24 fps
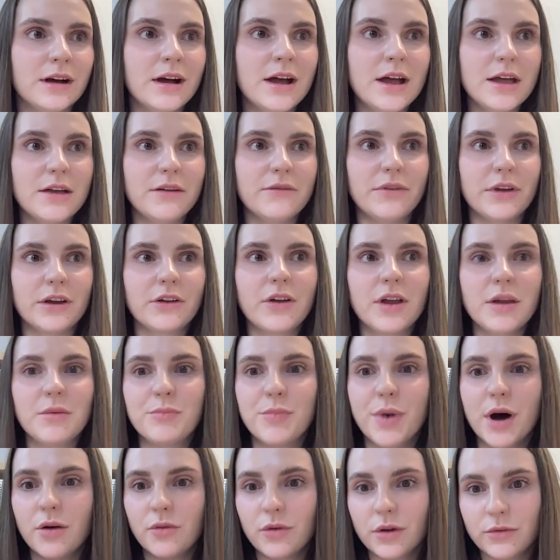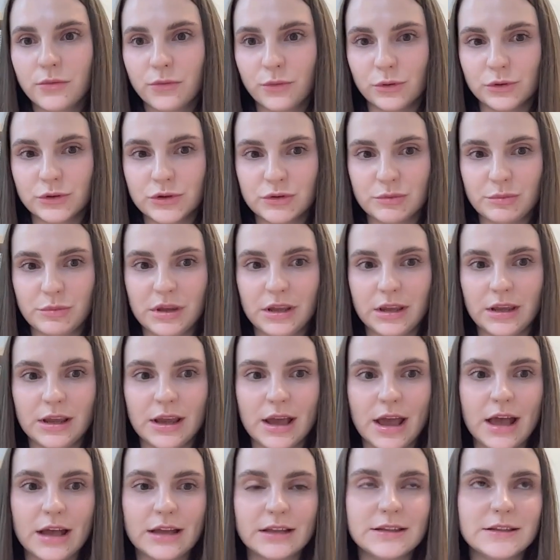very powerful to me,
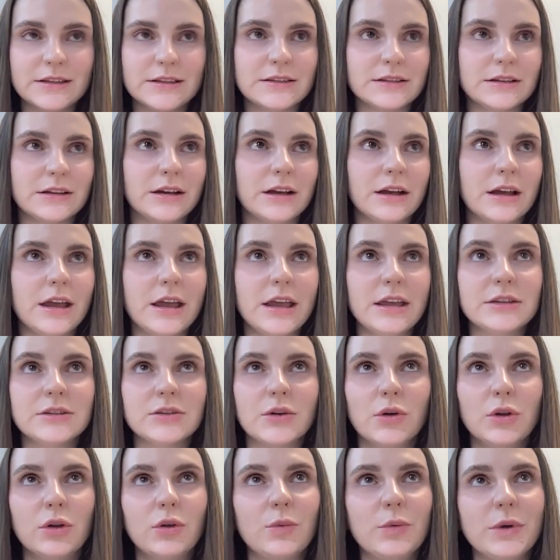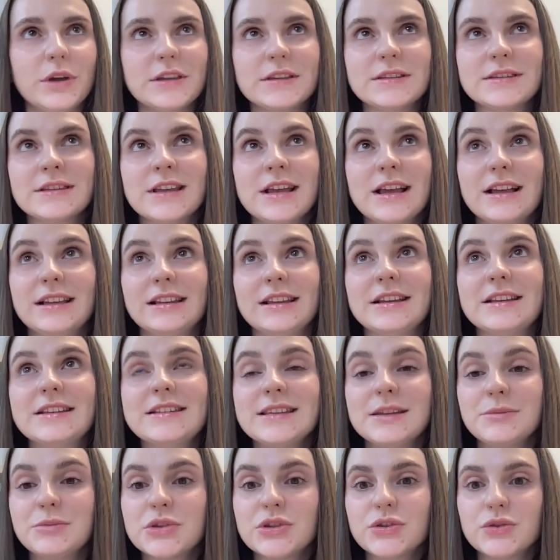and it always like
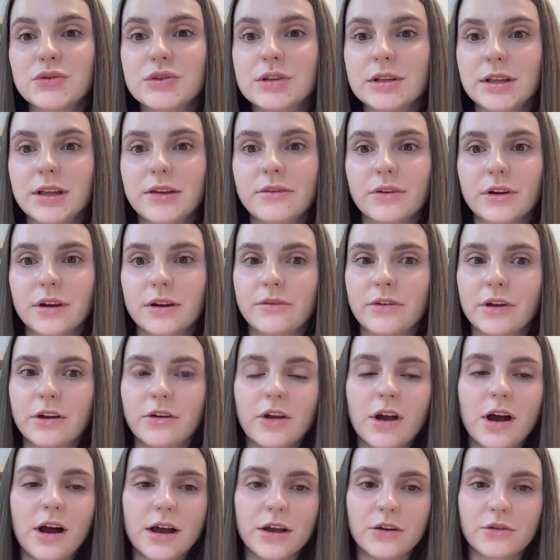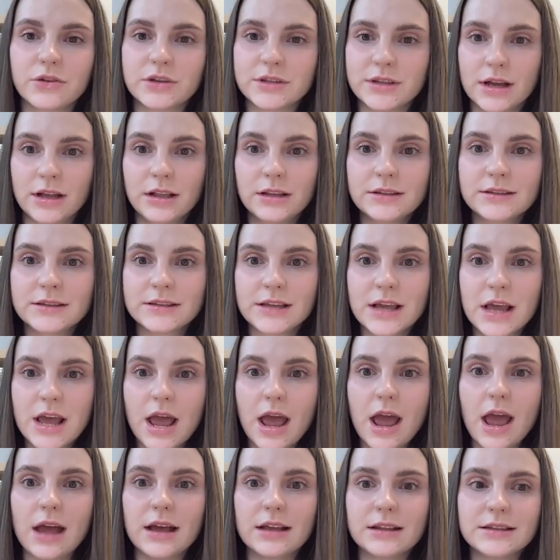seems to deliver very high results.
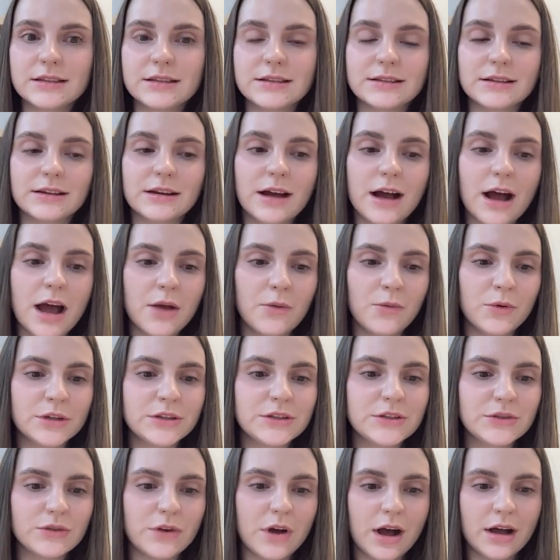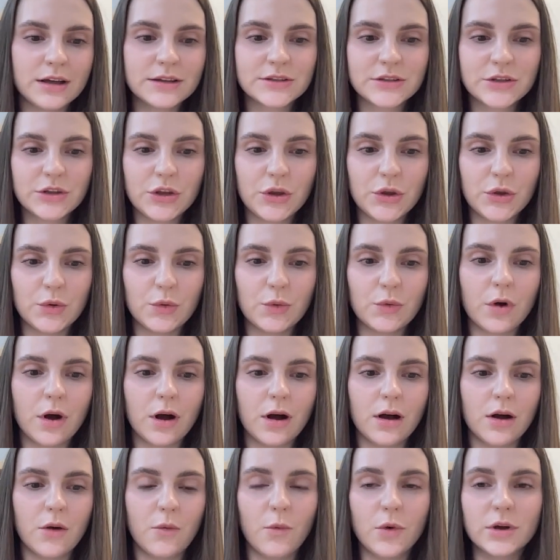And I want to ask you,
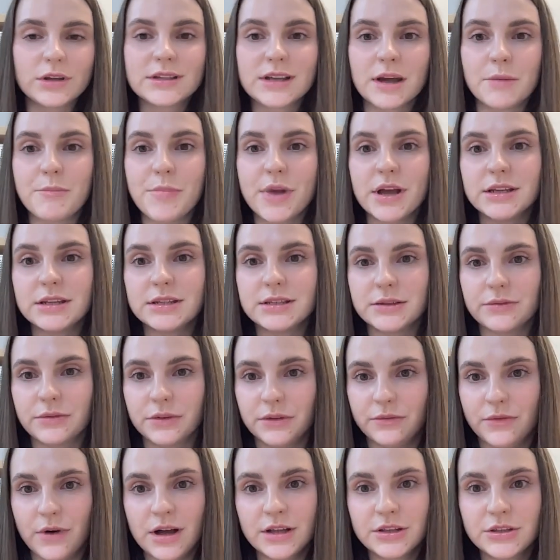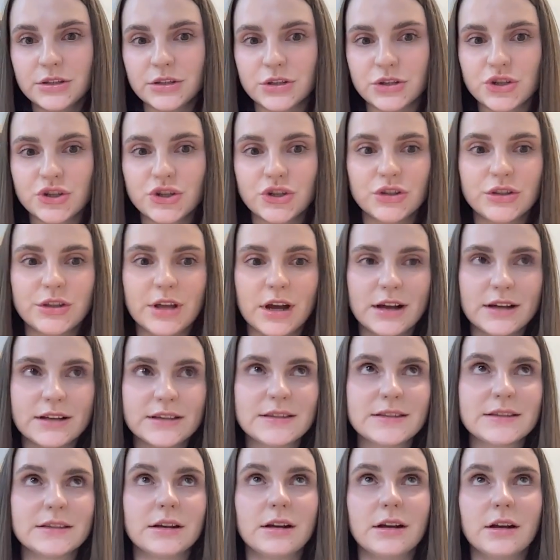what competitive advantage
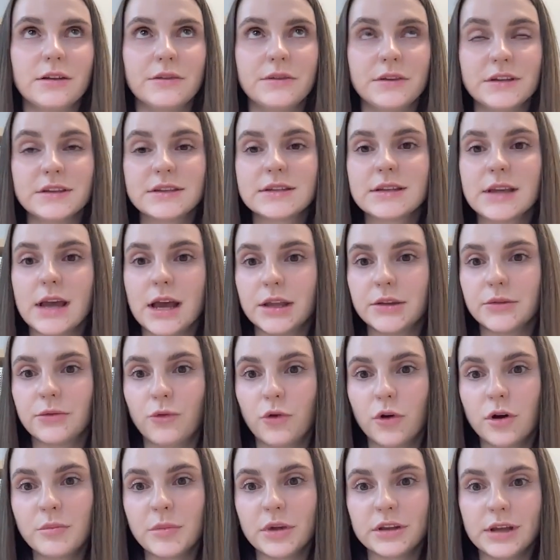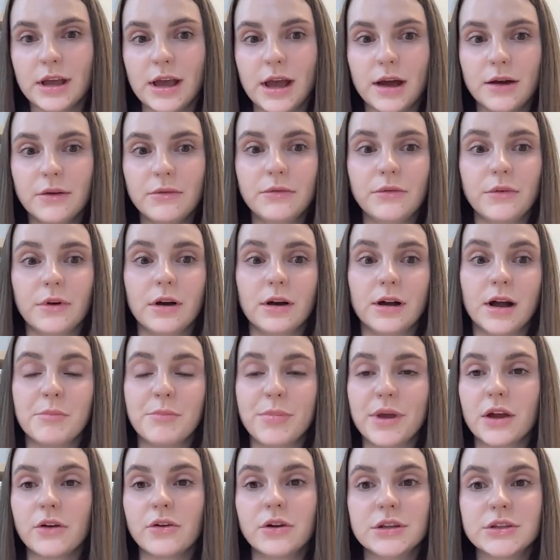does this ad format have
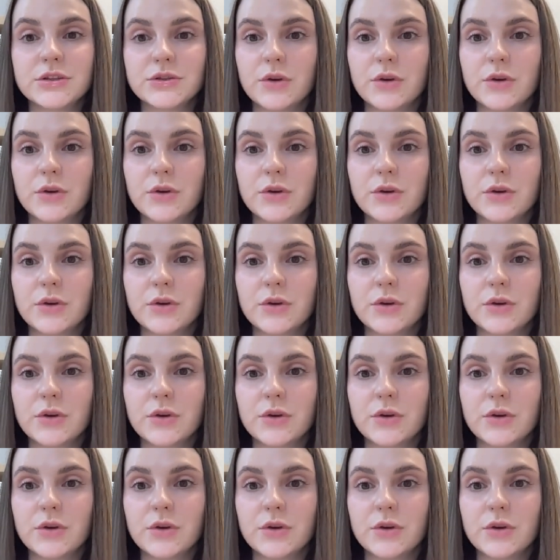comparing to